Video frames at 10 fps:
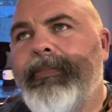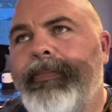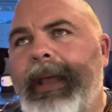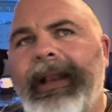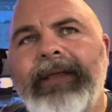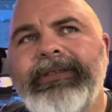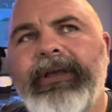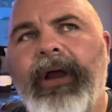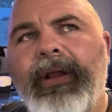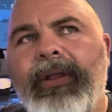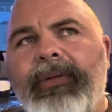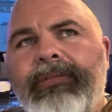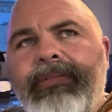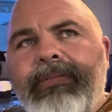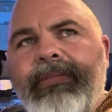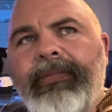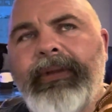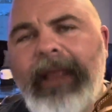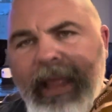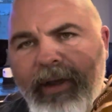Battalassi Carlo
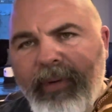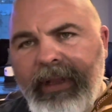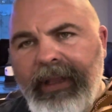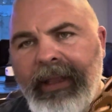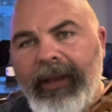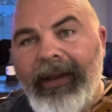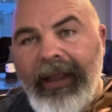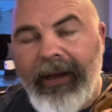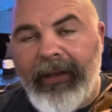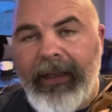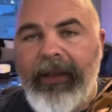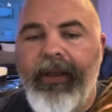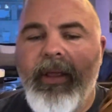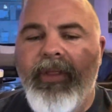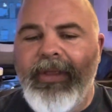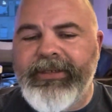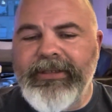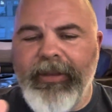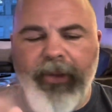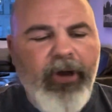Tannery in Italy. This is
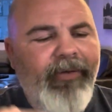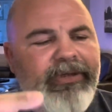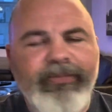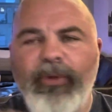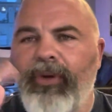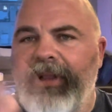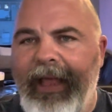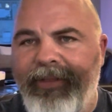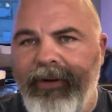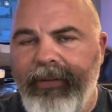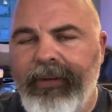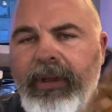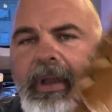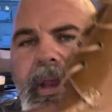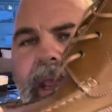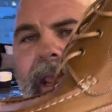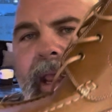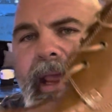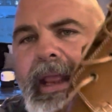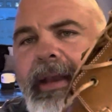the Minerva Smooth Leather,
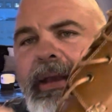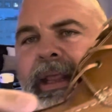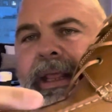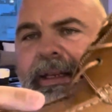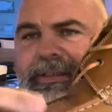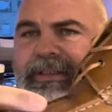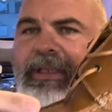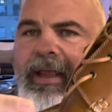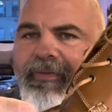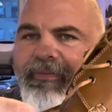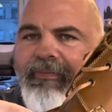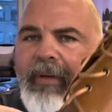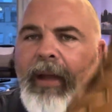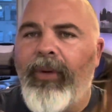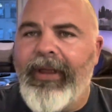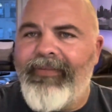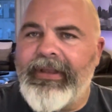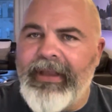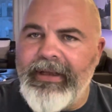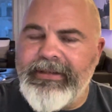and it is stiff. I will give
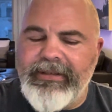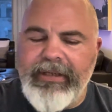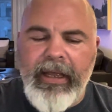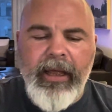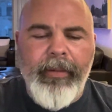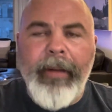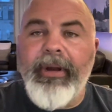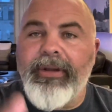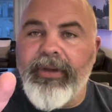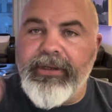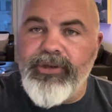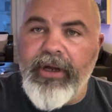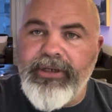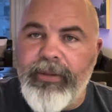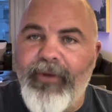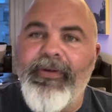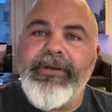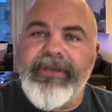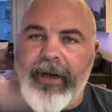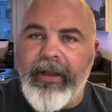it this. I'm going to do the construction of the boot
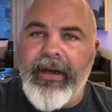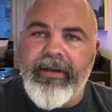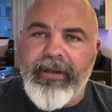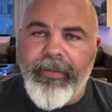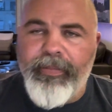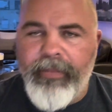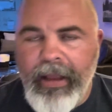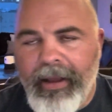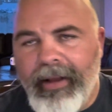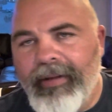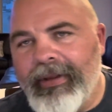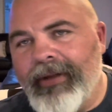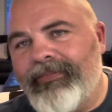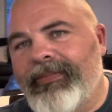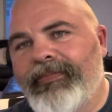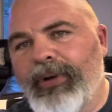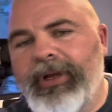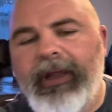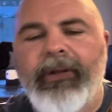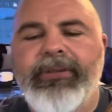first, and then I'll get into the
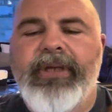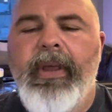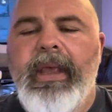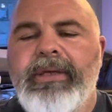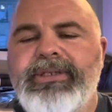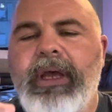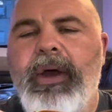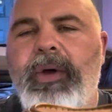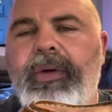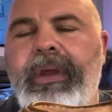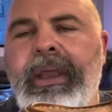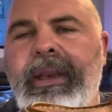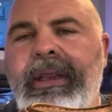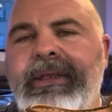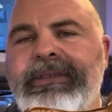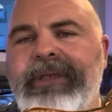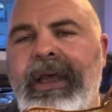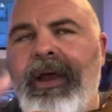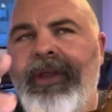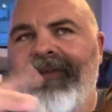particulars. So it is
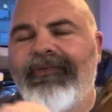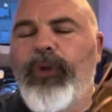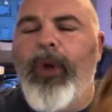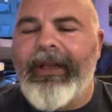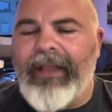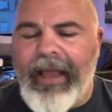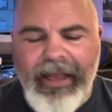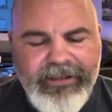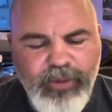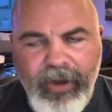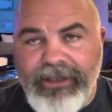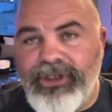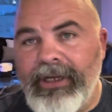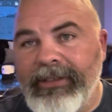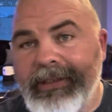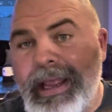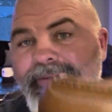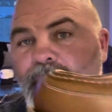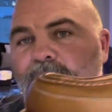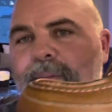on the Floyd last, which is kind
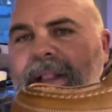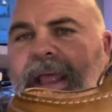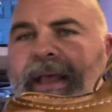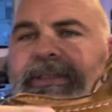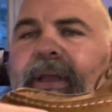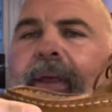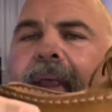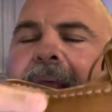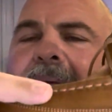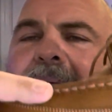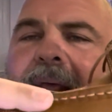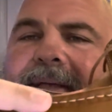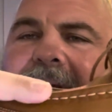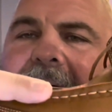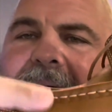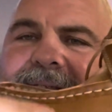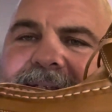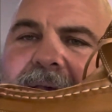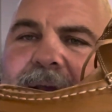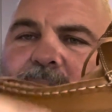of a roomy last. It has a high
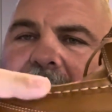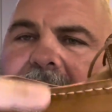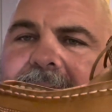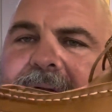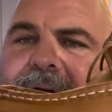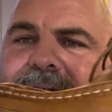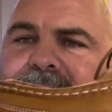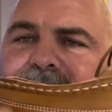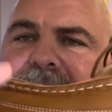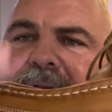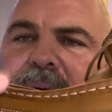sidewall here, so there's plenty of